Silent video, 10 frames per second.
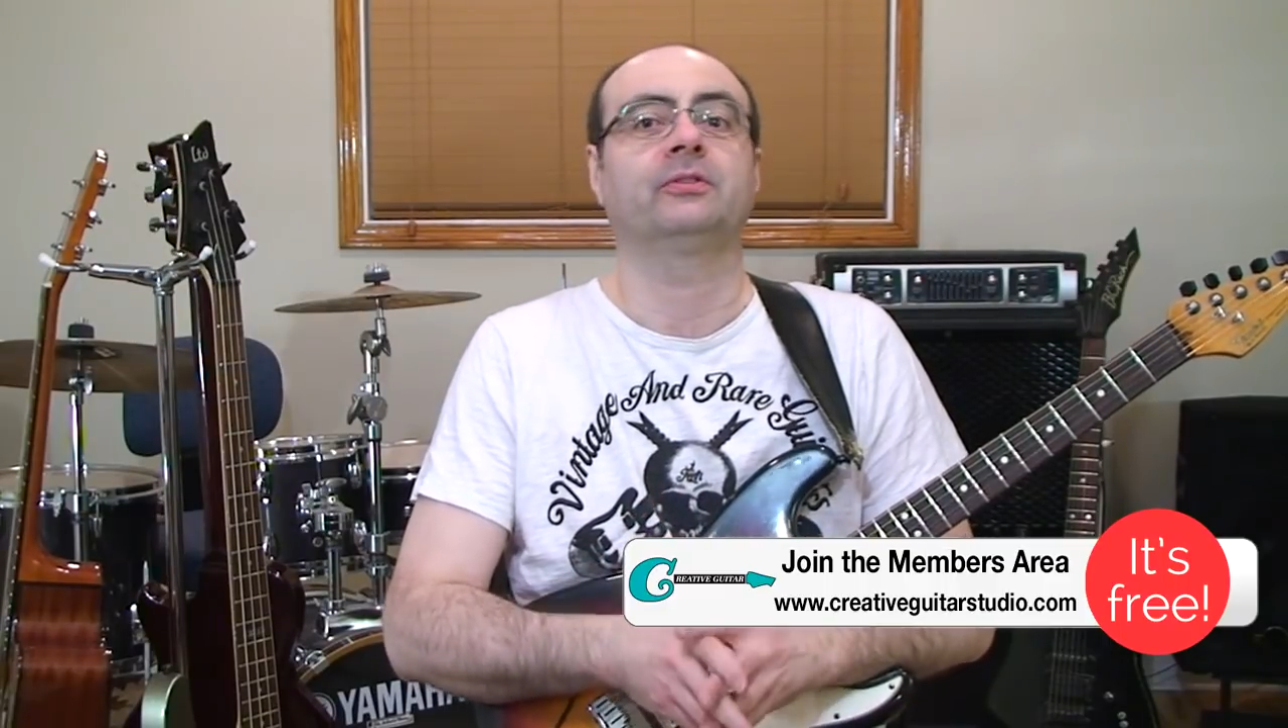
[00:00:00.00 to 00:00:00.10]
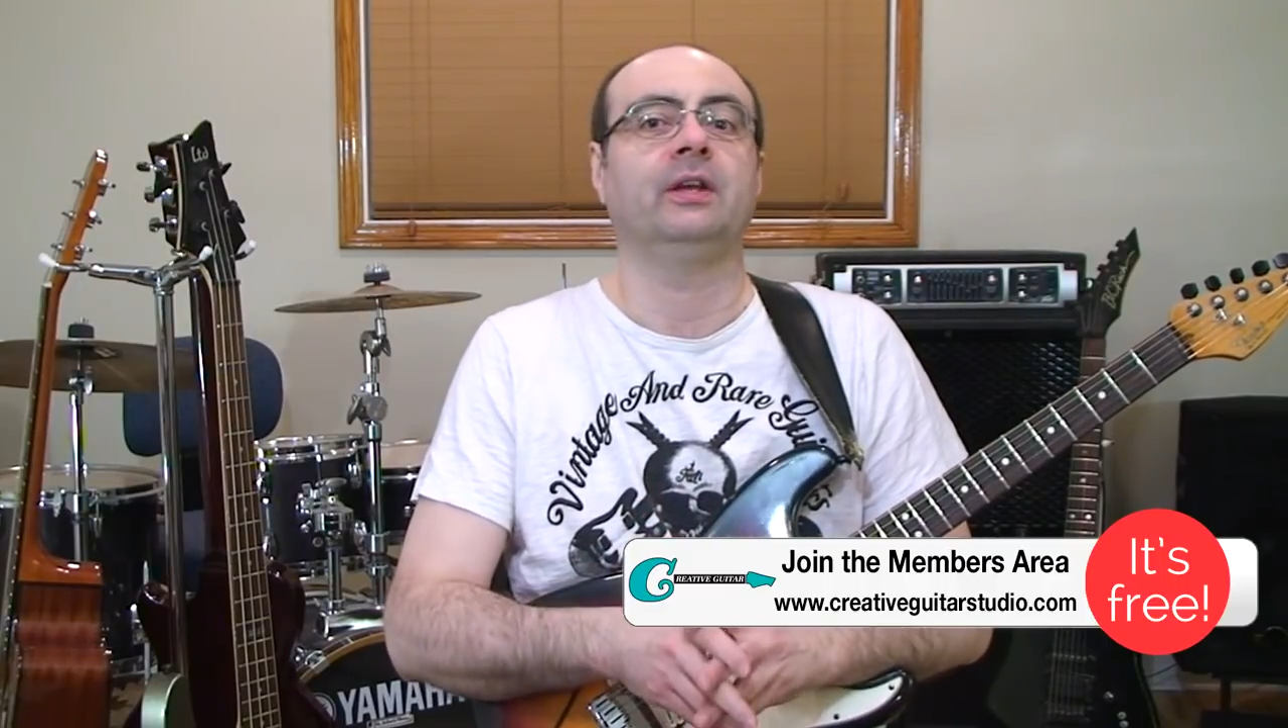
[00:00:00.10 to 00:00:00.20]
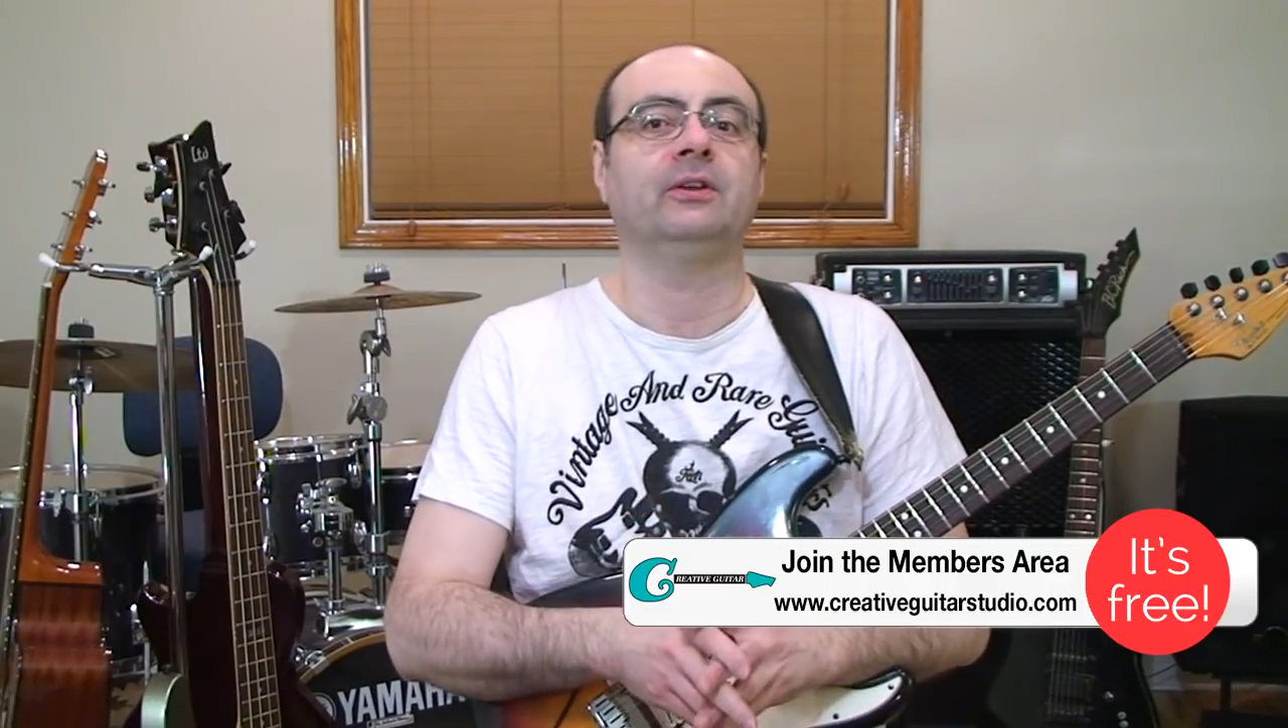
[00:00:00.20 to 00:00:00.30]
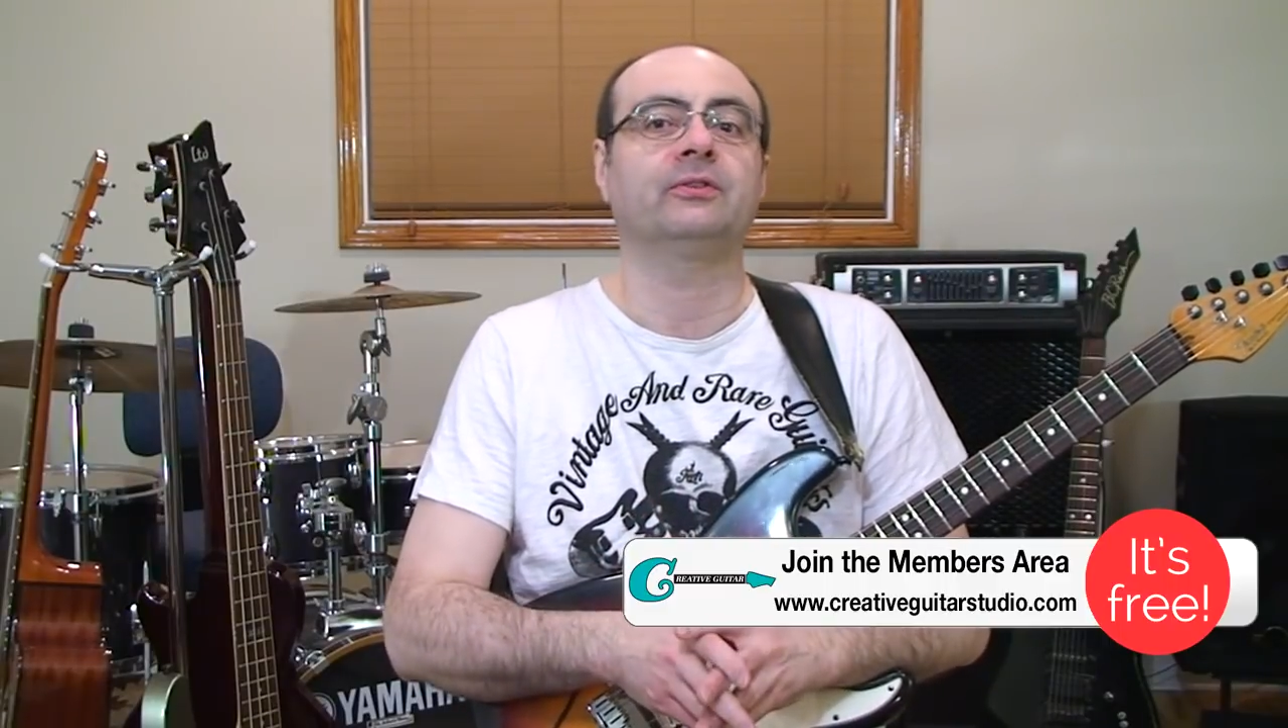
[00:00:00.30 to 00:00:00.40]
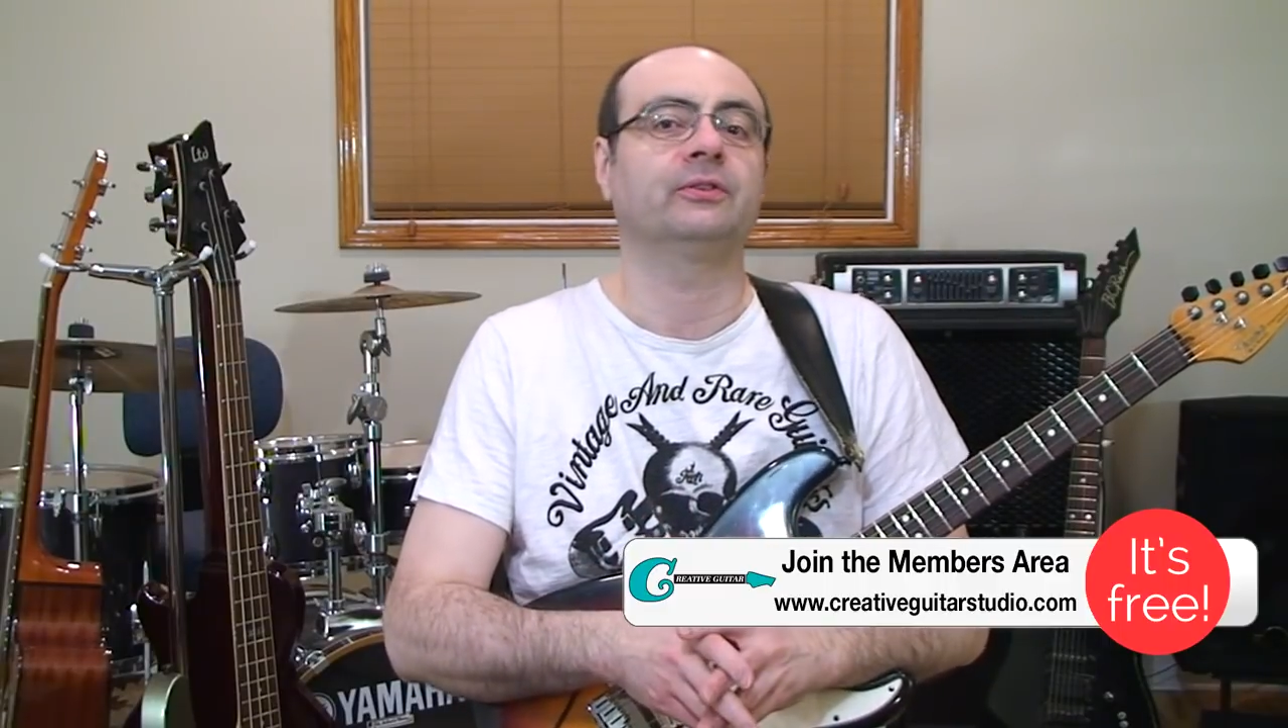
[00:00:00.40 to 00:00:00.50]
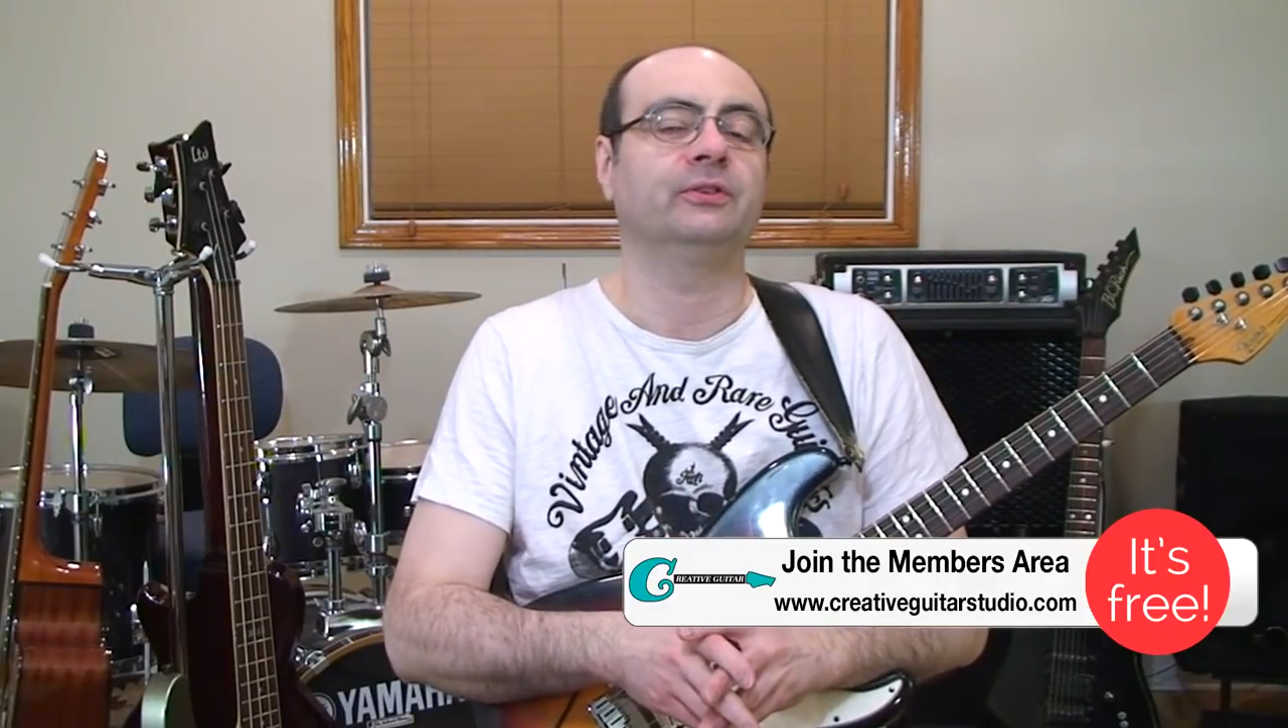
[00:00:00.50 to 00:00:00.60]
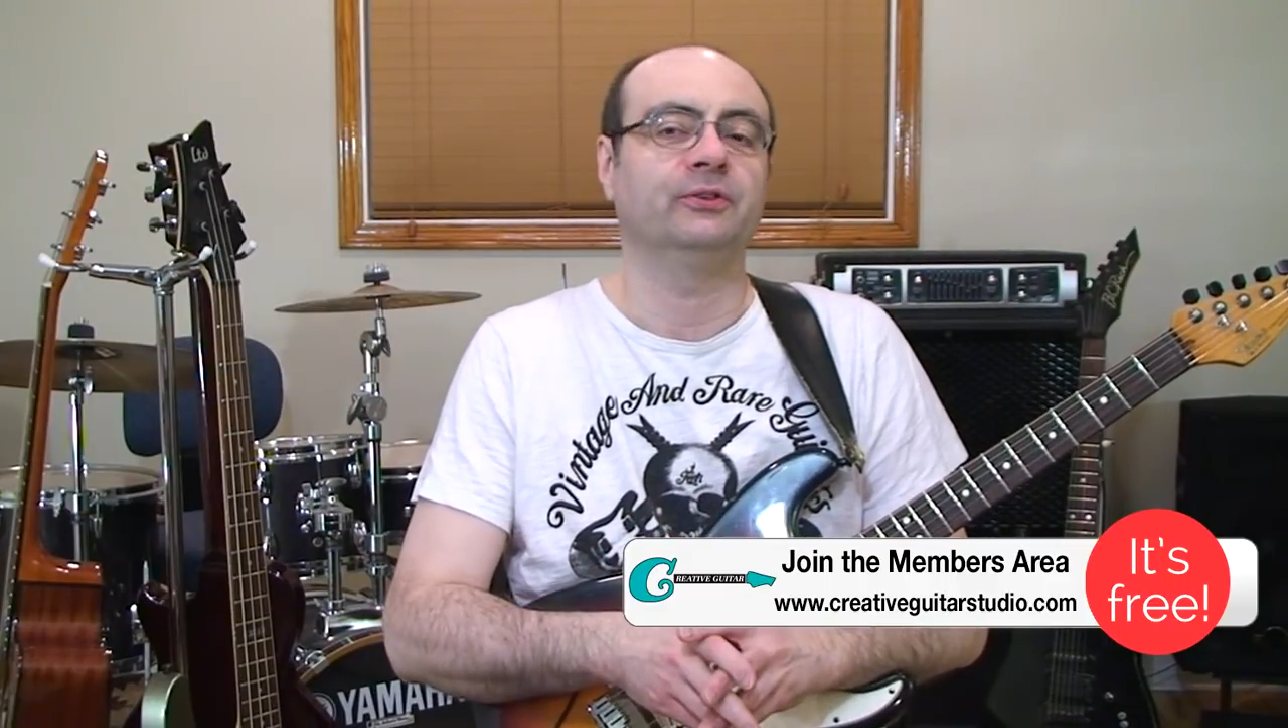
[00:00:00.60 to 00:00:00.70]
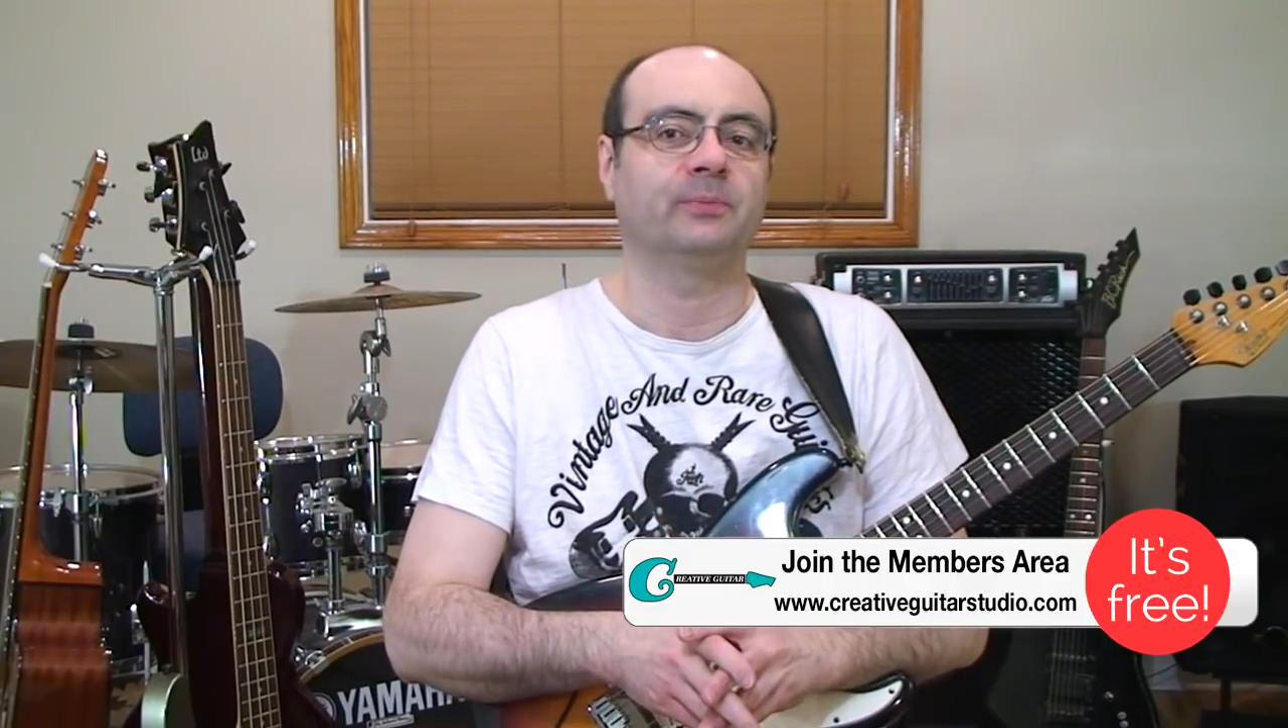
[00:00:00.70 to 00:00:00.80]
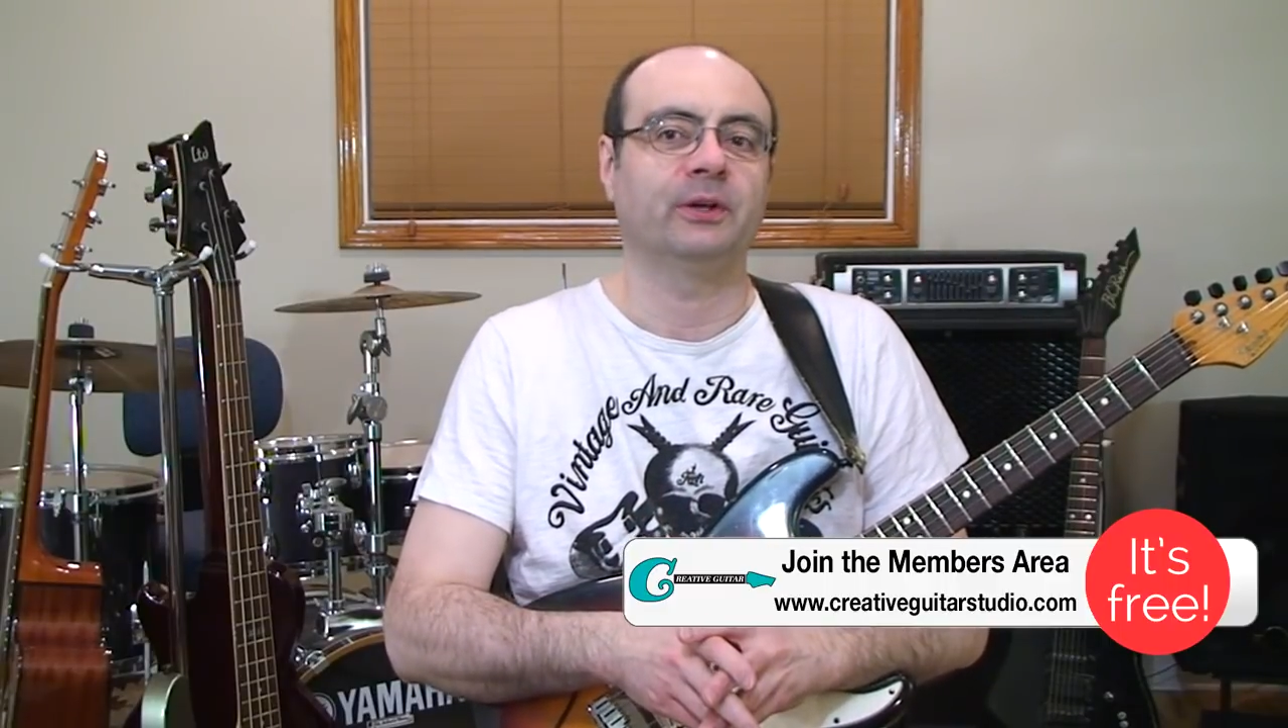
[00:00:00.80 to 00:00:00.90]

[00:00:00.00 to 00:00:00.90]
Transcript: scales that are used